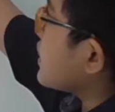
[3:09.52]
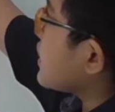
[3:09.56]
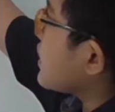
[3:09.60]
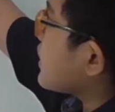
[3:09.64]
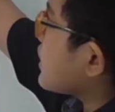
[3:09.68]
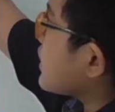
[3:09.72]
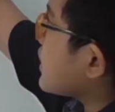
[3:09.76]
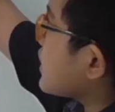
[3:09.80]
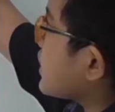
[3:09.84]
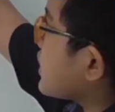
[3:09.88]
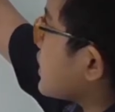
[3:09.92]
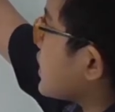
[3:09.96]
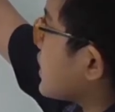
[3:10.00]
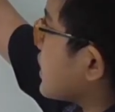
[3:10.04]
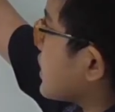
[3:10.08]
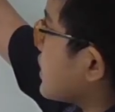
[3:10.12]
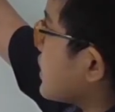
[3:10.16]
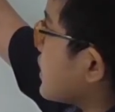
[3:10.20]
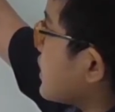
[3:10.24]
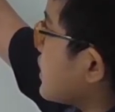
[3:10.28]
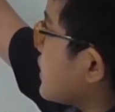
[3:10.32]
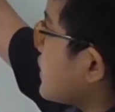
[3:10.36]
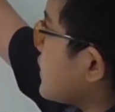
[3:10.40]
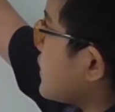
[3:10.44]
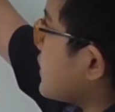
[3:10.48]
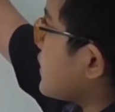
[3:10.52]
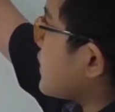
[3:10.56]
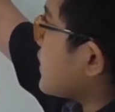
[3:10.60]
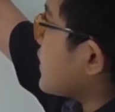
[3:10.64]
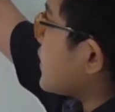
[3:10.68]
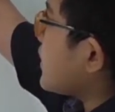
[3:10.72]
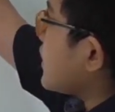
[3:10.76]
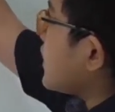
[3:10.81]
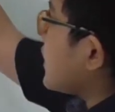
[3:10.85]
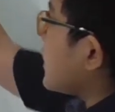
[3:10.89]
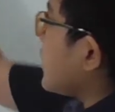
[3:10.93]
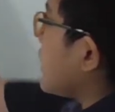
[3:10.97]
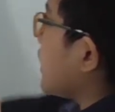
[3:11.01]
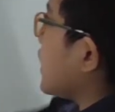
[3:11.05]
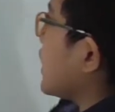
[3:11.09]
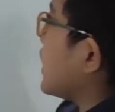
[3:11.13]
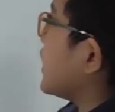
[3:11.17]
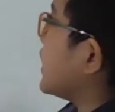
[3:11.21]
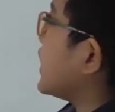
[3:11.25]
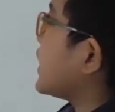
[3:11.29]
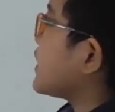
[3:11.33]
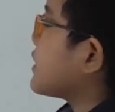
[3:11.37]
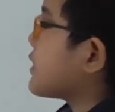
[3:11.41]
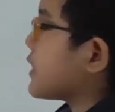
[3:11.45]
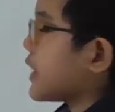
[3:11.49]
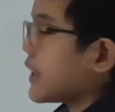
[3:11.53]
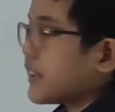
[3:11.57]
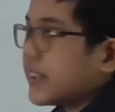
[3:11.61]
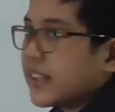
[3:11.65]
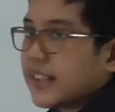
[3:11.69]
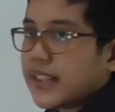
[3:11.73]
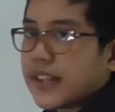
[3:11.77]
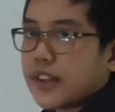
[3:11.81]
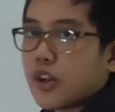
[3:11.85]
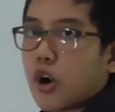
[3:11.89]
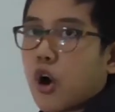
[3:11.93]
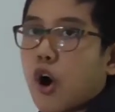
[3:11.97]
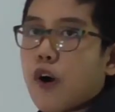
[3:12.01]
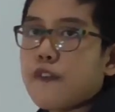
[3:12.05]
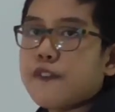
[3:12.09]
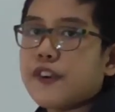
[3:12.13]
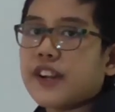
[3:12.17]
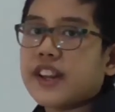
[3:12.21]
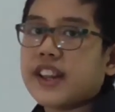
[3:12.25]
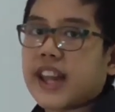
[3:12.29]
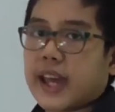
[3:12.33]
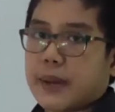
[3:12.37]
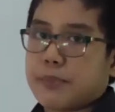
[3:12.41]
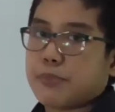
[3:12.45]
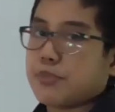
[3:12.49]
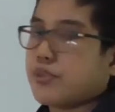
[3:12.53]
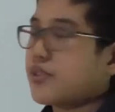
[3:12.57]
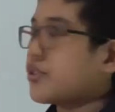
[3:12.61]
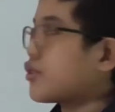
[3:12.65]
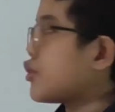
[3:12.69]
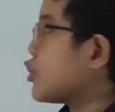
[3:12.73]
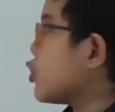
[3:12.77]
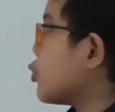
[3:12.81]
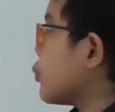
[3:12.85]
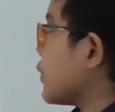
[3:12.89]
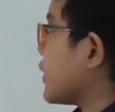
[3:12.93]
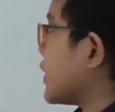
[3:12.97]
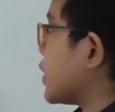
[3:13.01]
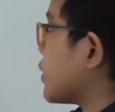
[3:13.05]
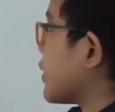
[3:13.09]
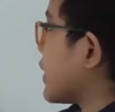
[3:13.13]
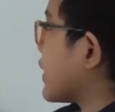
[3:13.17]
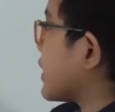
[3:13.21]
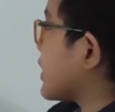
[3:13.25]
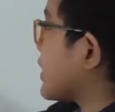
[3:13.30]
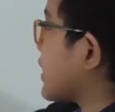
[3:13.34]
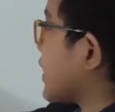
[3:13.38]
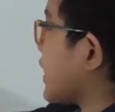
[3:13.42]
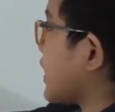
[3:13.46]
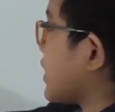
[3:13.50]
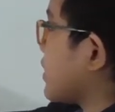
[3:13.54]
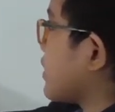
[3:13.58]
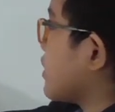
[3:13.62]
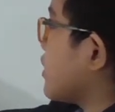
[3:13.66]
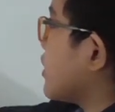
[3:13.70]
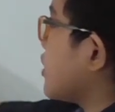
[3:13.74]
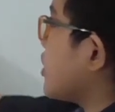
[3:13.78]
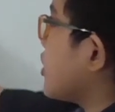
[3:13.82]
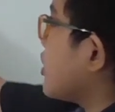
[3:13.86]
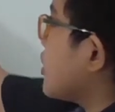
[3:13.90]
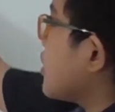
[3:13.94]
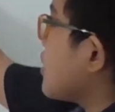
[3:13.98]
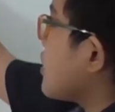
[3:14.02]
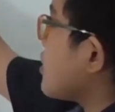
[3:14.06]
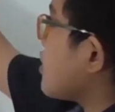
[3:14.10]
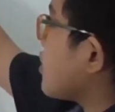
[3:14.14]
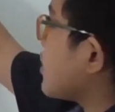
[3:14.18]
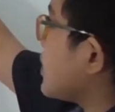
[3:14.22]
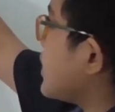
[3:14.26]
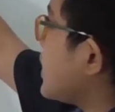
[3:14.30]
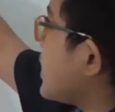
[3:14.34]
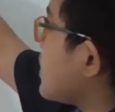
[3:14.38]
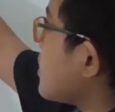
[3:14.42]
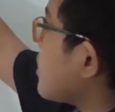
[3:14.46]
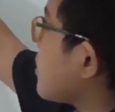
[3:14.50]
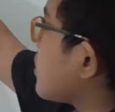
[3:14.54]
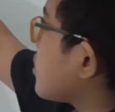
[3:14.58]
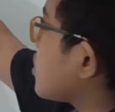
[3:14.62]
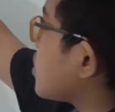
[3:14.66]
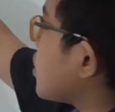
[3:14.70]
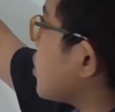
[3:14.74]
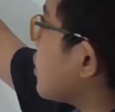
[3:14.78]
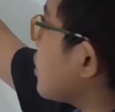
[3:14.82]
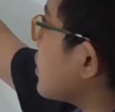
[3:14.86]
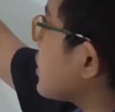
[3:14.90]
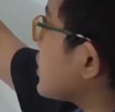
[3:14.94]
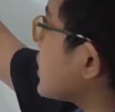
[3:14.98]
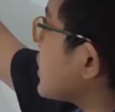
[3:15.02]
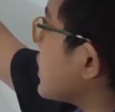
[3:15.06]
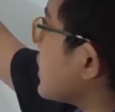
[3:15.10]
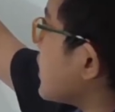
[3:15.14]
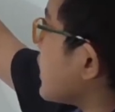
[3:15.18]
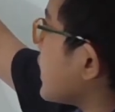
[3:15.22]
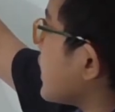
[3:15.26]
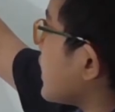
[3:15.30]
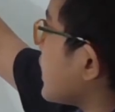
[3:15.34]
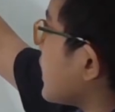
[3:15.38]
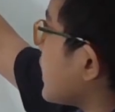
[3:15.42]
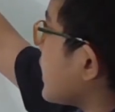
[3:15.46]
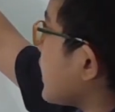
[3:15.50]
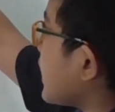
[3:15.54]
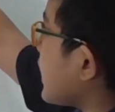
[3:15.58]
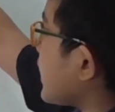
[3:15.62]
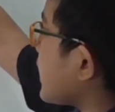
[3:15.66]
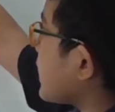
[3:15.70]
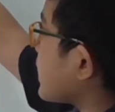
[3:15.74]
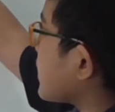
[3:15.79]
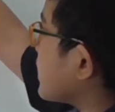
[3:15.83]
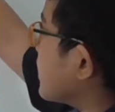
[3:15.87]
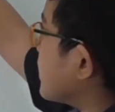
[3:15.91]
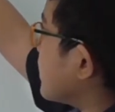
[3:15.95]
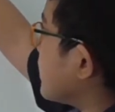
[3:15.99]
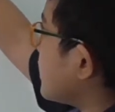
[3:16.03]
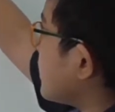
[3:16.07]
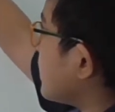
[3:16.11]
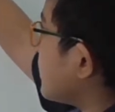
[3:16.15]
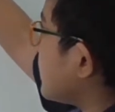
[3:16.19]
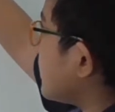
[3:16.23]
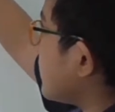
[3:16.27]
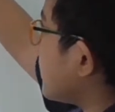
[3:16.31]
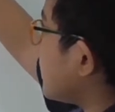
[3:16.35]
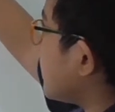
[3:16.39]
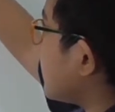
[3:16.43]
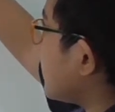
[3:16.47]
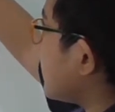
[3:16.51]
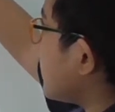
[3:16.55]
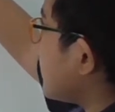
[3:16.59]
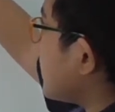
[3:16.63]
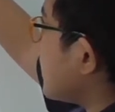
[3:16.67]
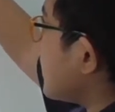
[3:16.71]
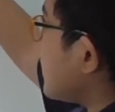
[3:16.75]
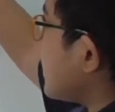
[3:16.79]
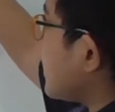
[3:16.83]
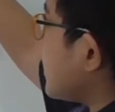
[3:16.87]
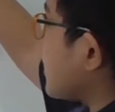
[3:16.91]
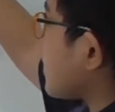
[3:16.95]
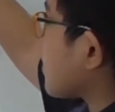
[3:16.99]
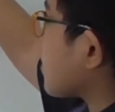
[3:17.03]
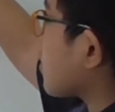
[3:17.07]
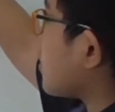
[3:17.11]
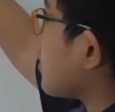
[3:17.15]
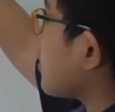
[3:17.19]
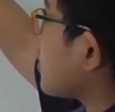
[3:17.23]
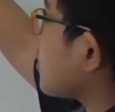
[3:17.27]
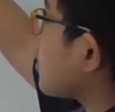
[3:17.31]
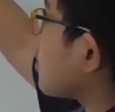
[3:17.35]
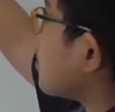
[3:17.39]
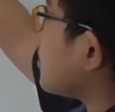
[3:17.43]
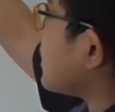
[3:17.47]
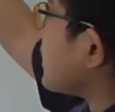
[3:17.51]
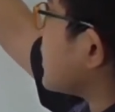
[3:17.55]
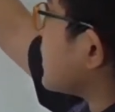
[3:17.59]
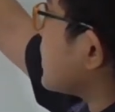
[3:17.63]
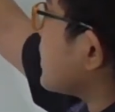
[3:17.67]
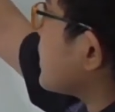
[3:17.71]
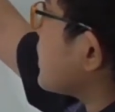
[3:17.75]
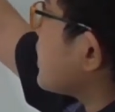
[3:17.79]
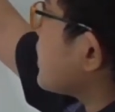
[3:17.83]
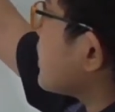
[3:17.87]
here. And let's say that it overlaps with our angle A. So this total angle is going to be